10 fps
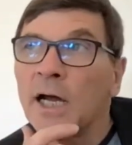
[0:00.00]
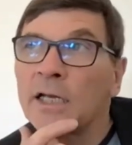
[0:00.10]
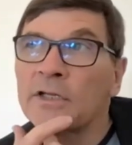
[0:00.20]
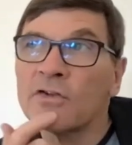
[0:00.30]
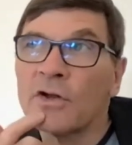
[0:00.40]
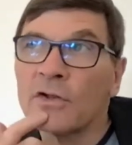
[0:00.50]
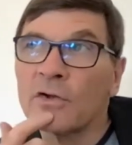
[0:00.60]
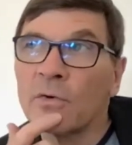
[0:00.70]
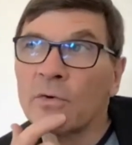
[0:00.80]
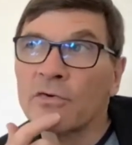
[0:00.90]
and designed a
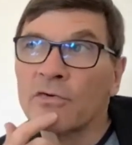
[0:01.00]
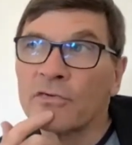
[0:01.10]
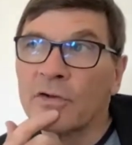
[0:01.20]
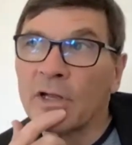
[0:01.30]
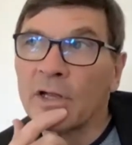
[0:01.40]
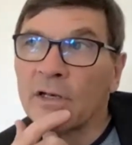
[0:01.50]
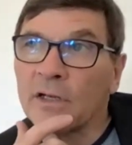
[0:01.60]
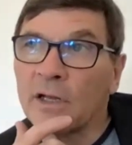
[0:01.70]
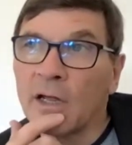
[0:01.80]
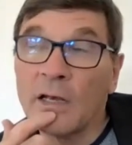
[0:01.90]
course
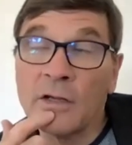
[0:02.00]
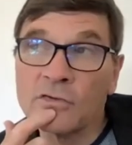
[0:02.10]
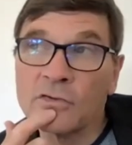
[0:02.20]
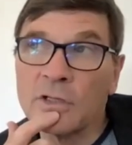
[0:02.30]
and uh, and it was,